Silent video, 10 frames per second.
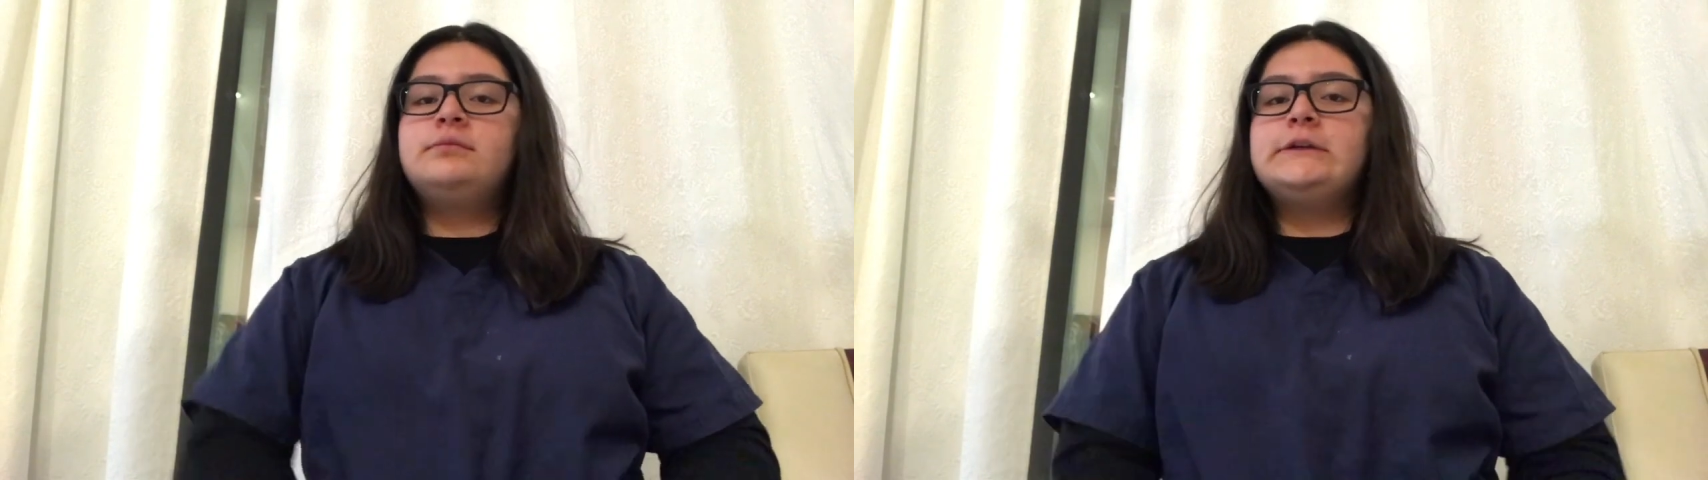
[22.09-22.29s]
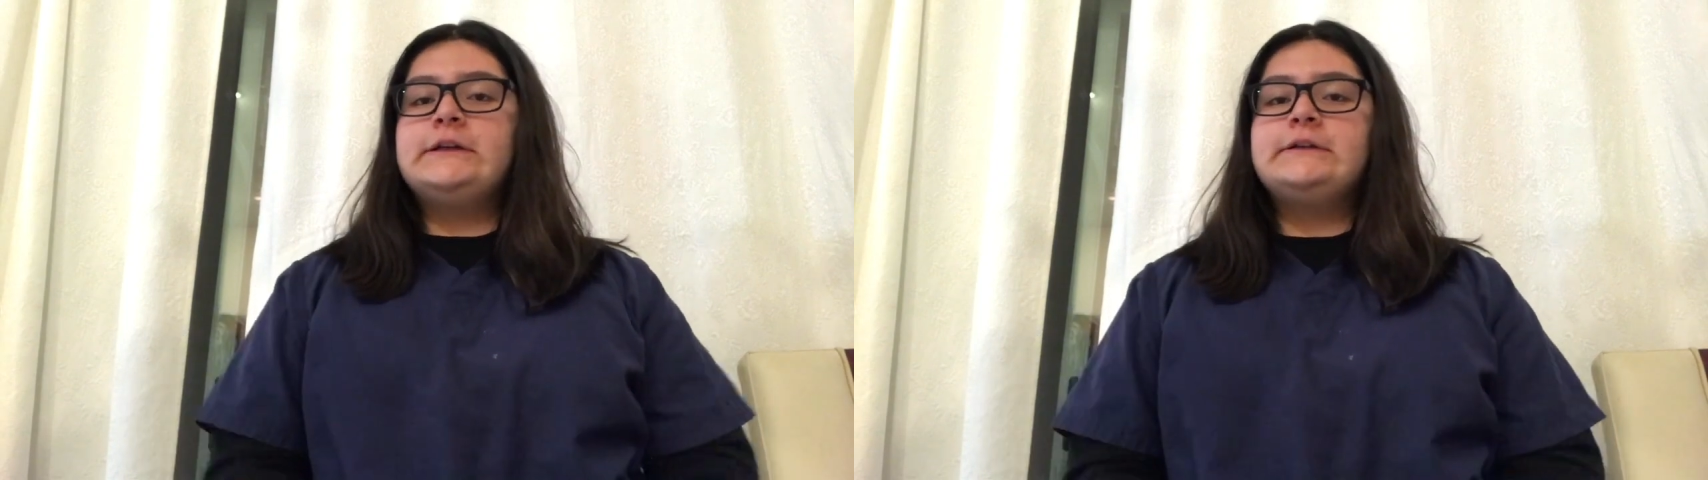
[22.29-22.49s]

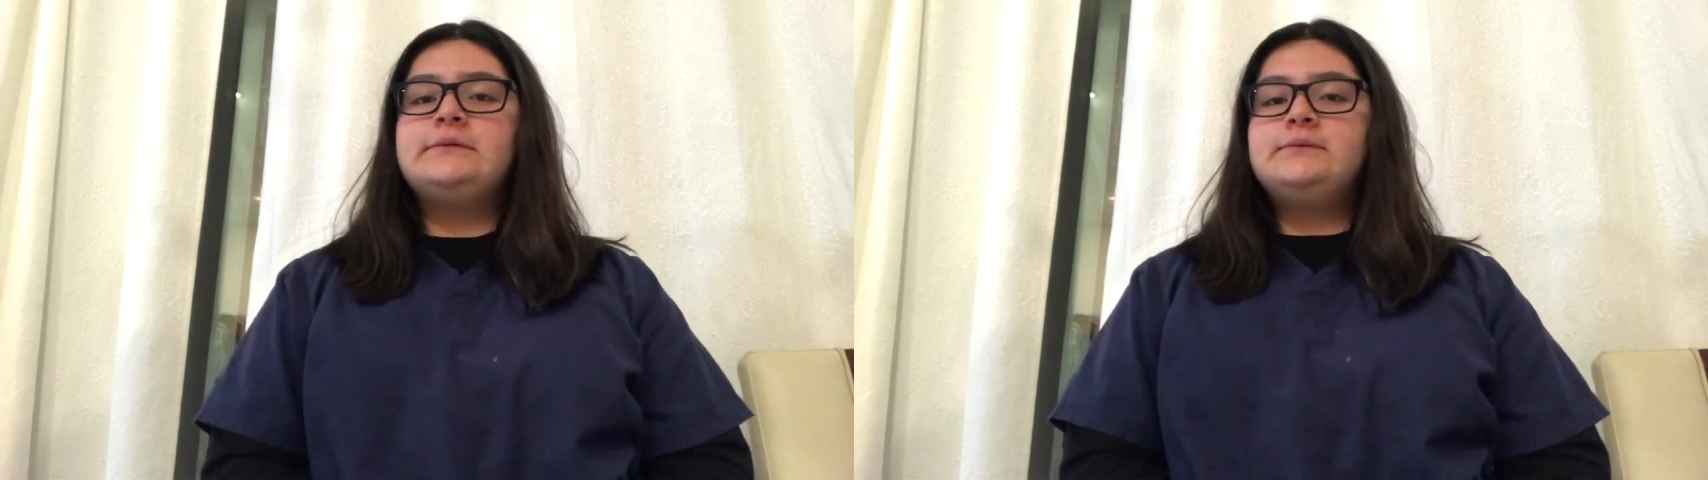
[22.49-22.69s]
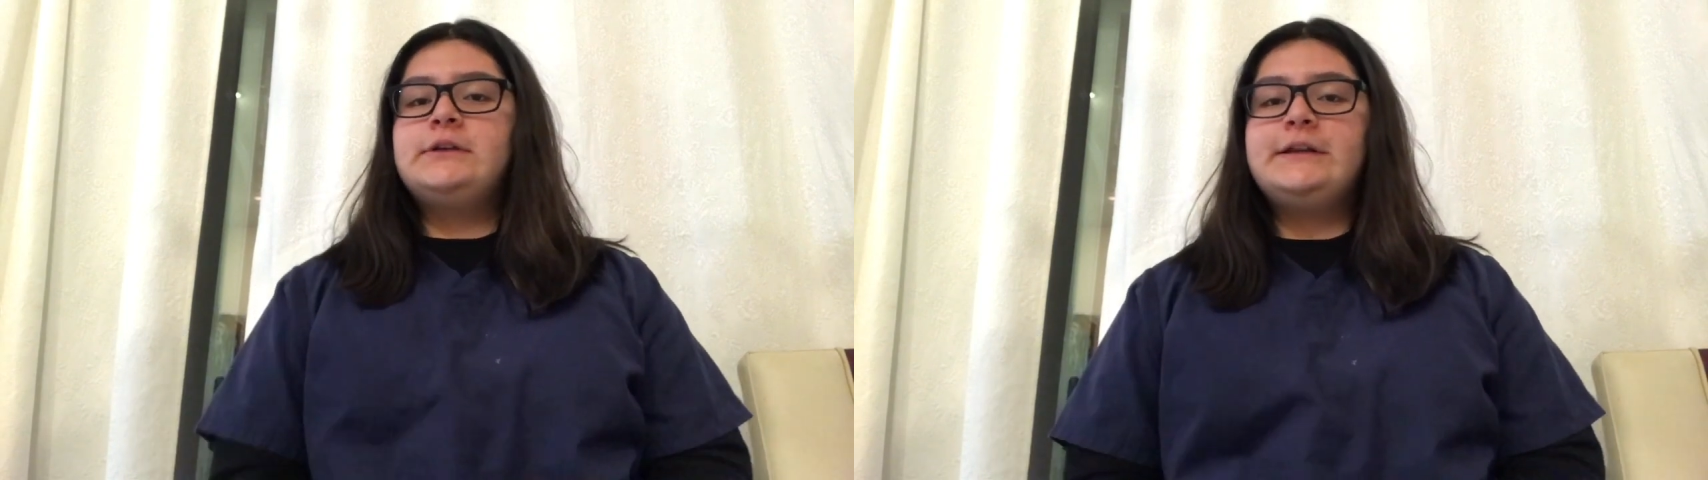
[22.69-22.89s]

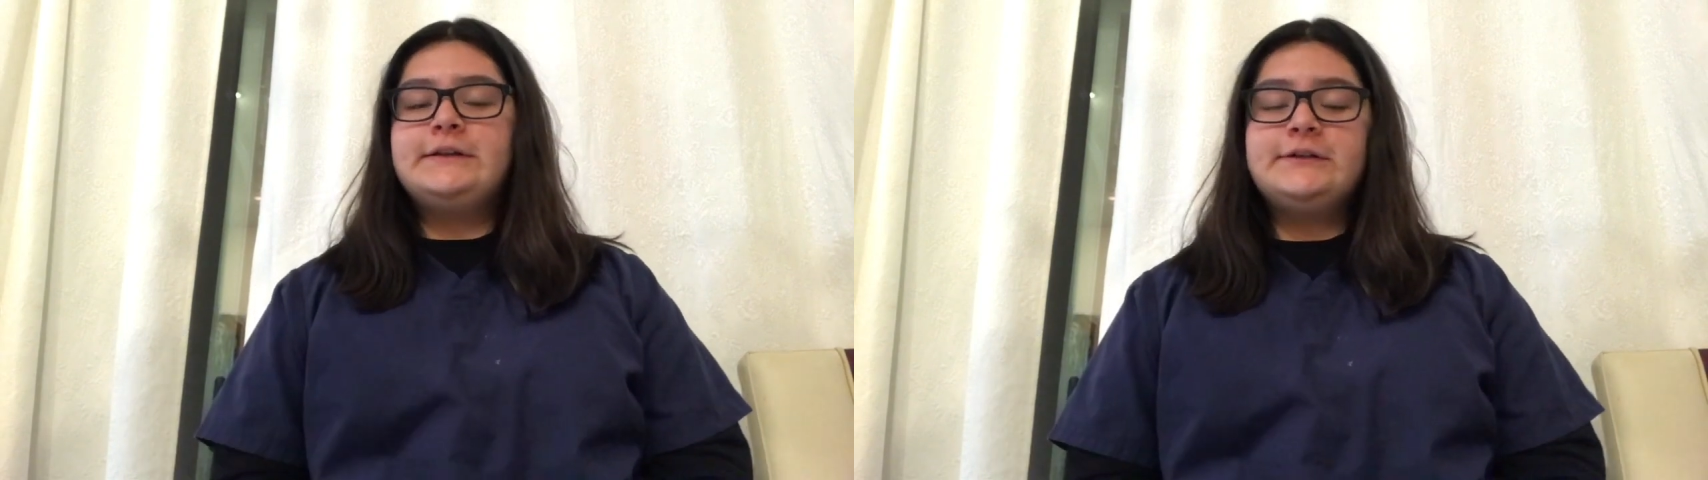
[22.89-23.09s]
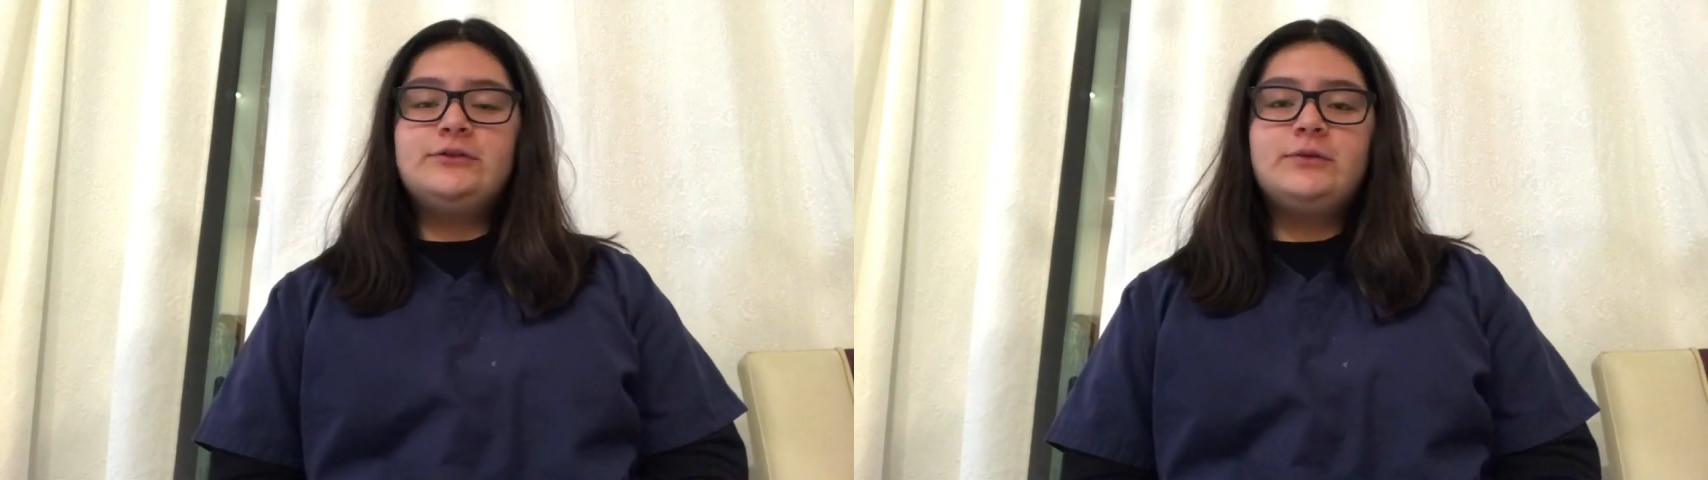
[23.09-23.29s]
in
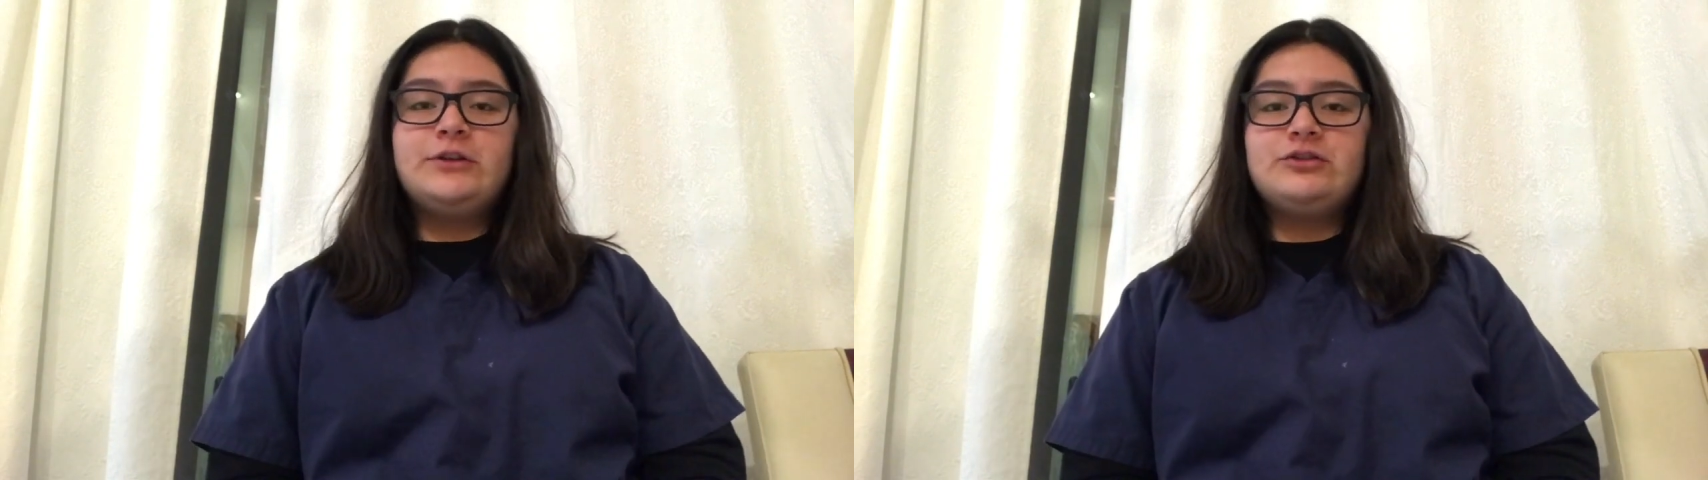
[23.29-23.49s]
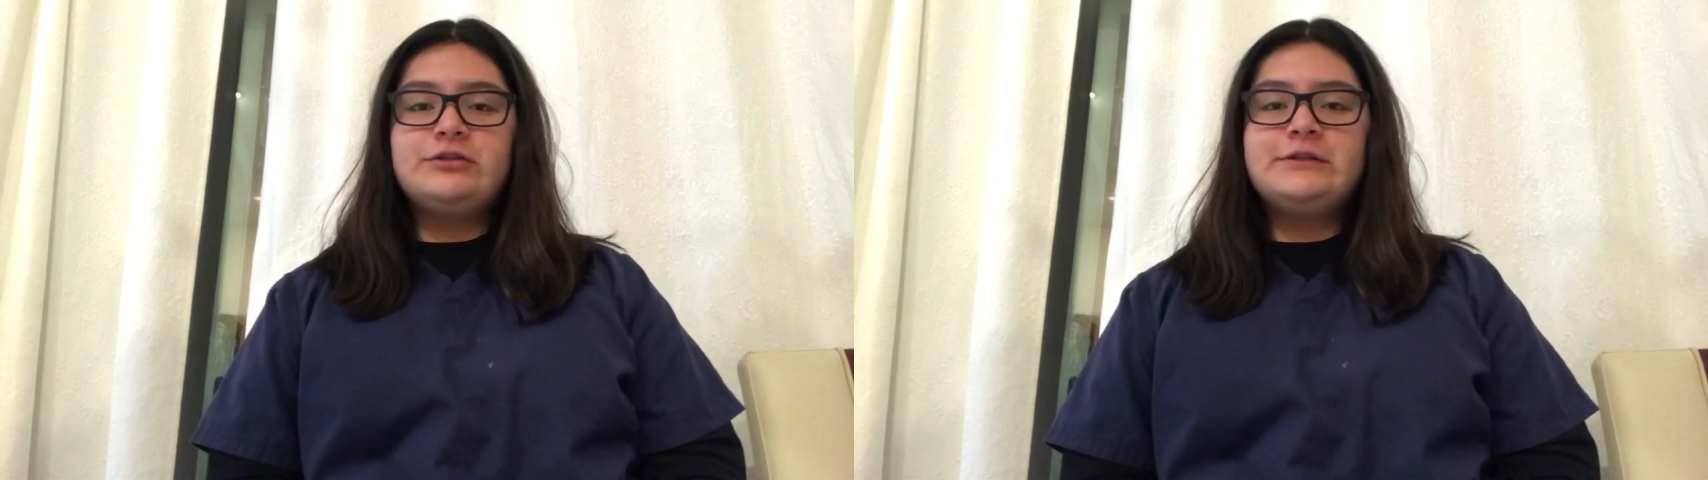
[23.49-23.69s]
heated
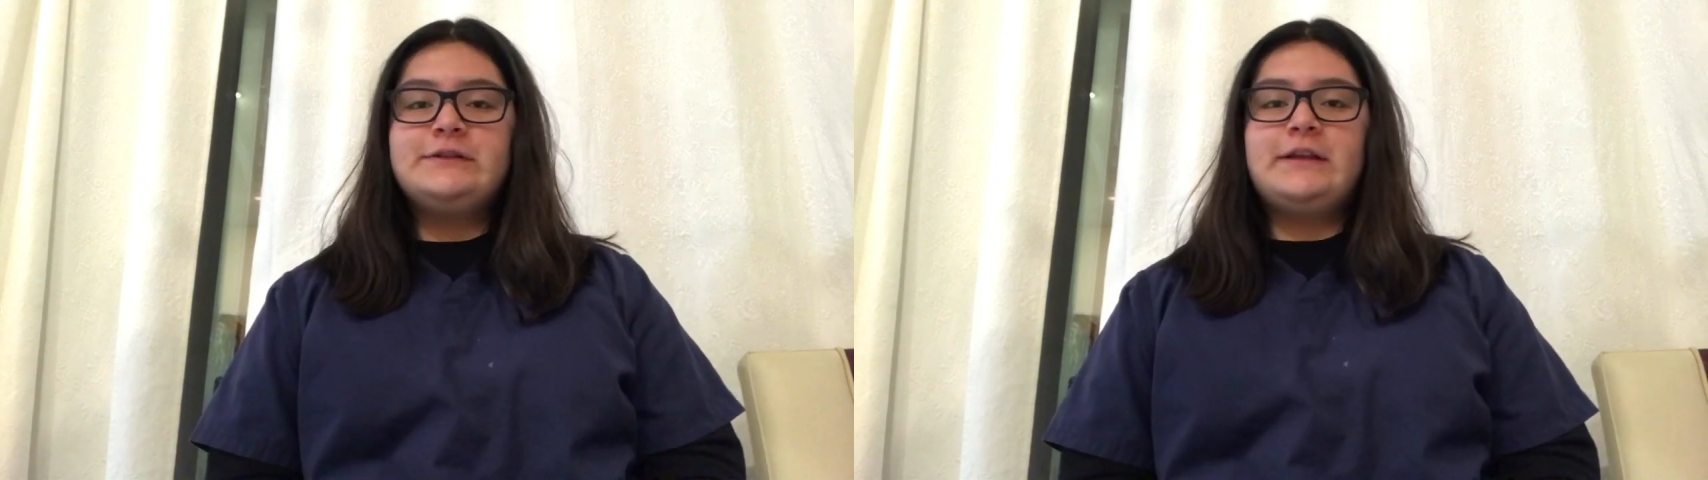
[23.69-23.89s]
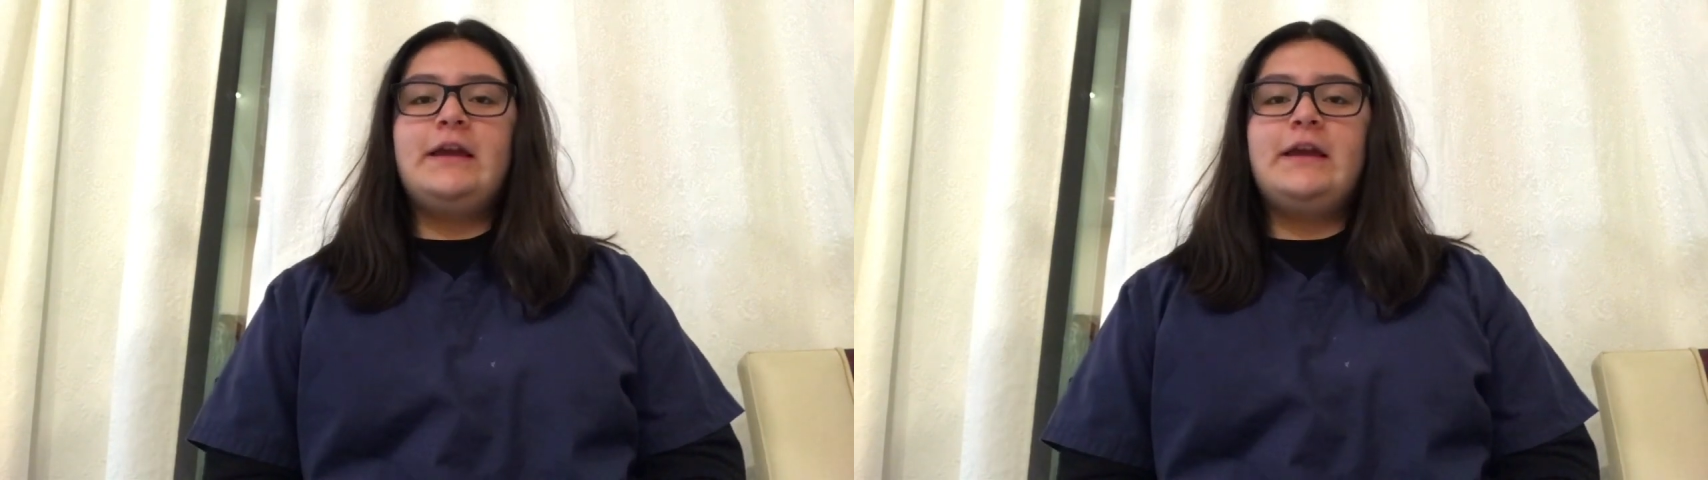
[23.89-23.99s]
situations,